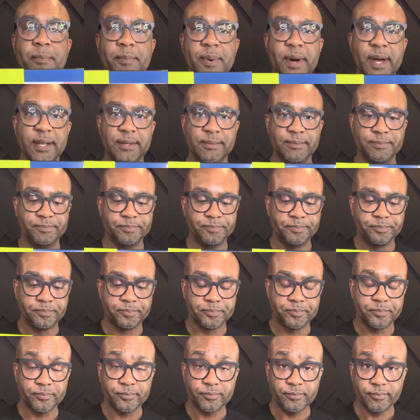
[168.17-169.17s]
button
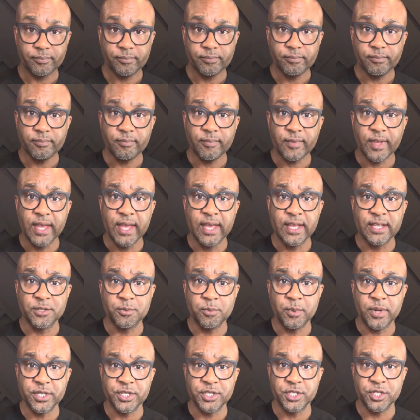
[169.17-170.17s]
is
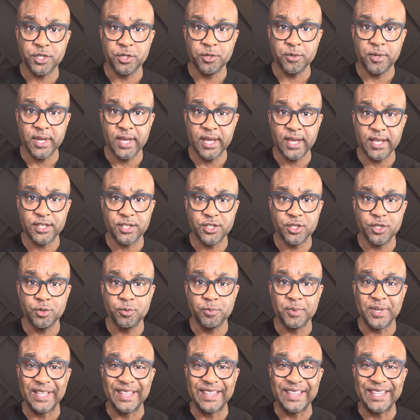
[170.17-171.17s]
what you hit to
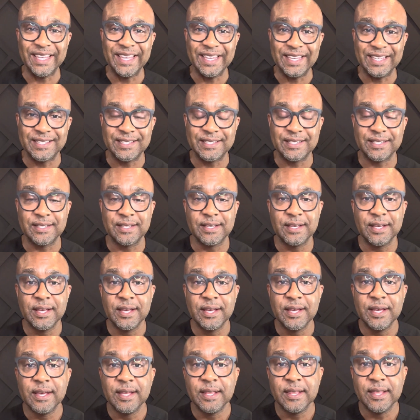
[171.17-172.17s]
release
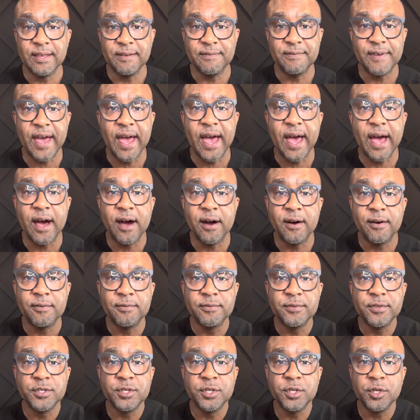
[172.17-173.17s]
the
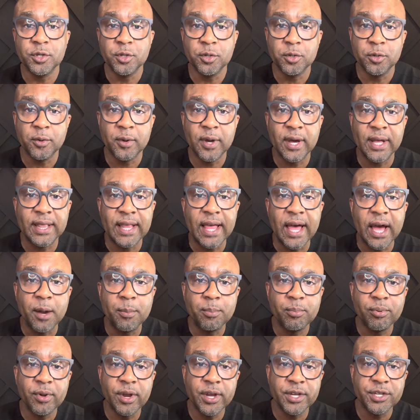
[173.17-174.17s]
valve to allow
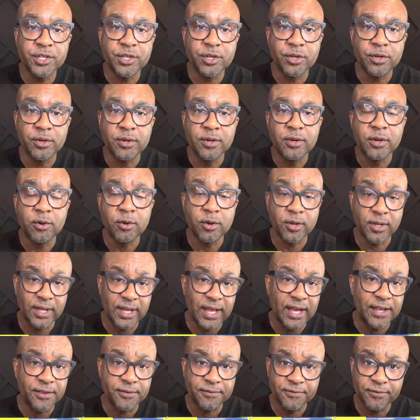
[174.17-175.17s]
pressure, or
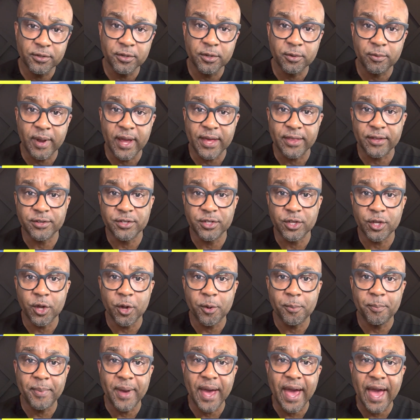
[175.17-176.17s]
allow the fluid rather, to go
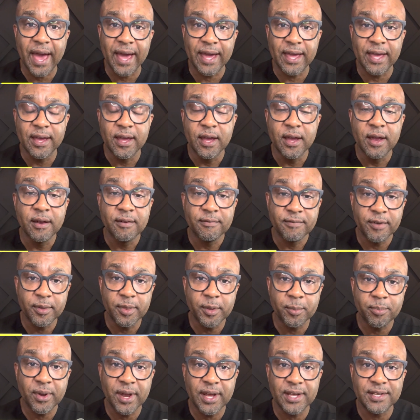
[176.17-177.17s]
back from the
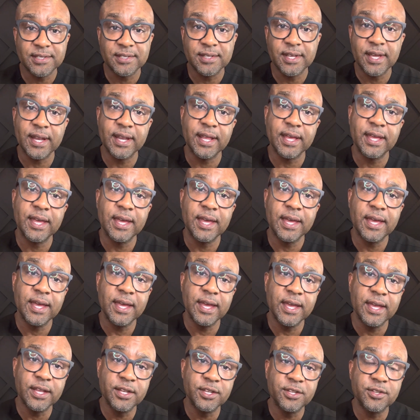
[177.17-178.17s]
prosthetic
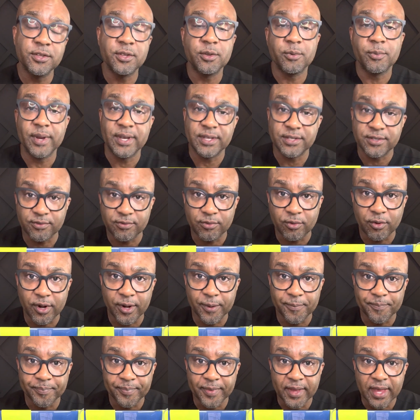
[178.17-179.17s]
into the reservoir.
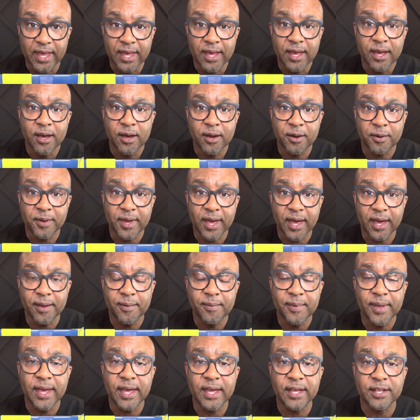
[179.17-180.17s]

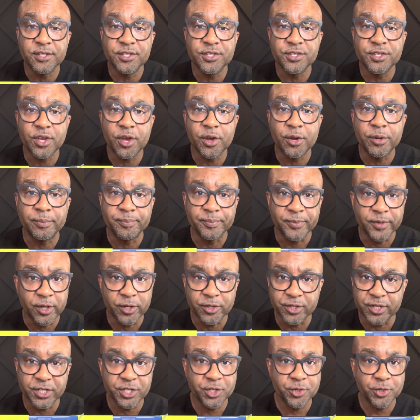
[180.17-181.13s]
Okay, and so you're just